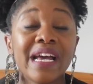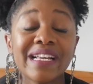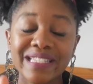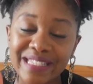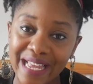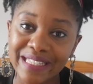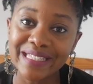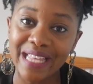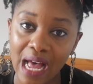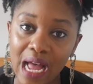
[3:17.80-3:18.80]
a set
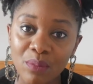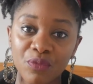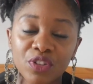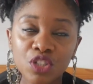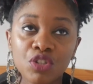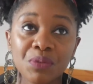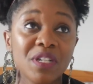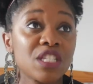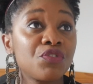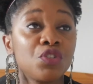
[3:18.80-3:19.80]
time for the
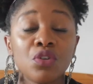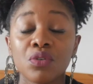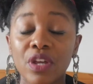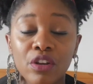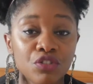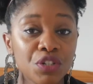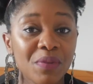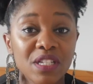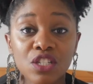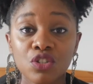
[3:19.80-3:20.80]
treatment. If you know that your
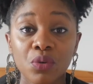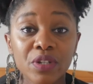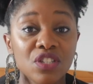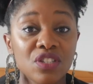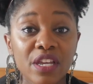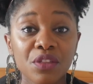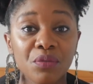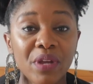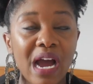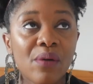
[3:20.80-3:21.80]
treatment is going to take
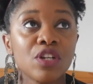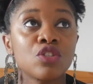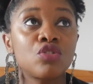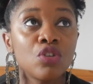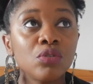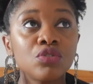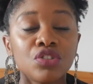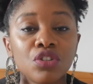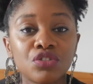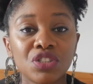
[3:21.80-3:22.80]
3 hours, don't do
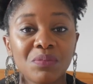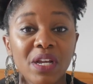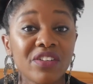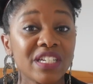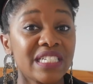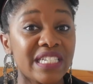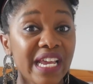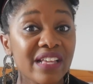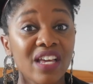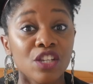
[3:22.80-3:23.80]
your treatment on a
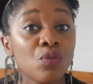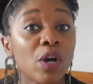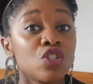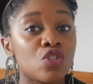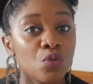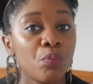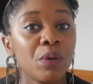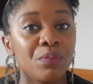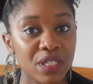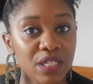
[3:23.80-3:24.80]
day that you are
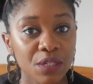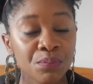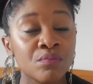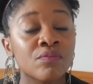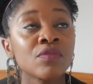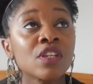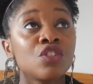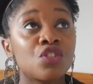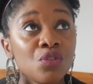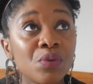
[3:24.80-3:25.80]
super busy.
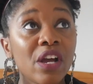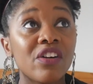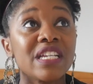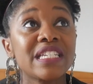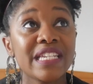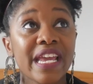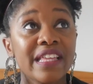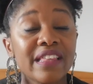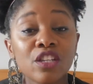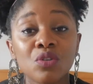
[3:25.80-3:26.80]
Do it on a day
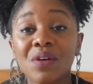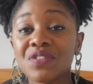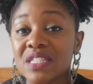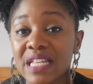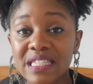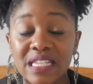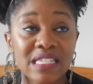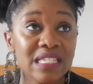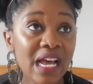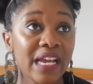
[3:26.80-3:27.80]
that you have set
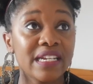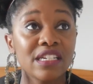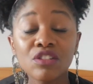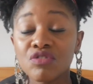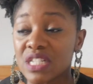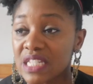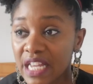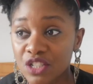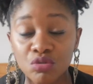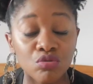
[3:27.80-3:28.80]
aside,
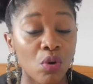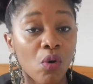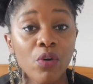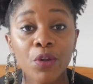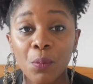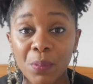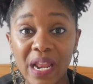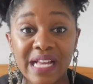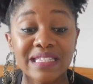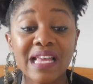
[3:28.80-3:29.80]
rescheduled all your
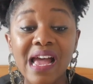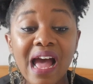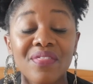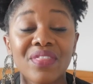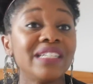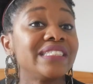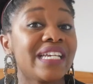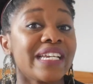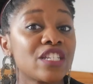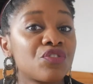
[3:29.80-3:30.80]
plans, and that
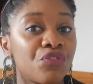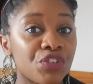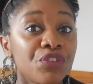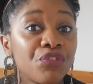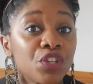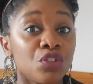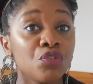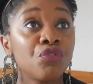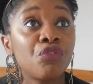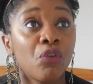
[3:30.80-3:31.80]
day is free for
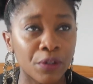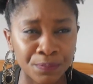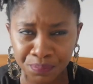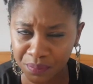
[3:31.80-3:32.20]
you for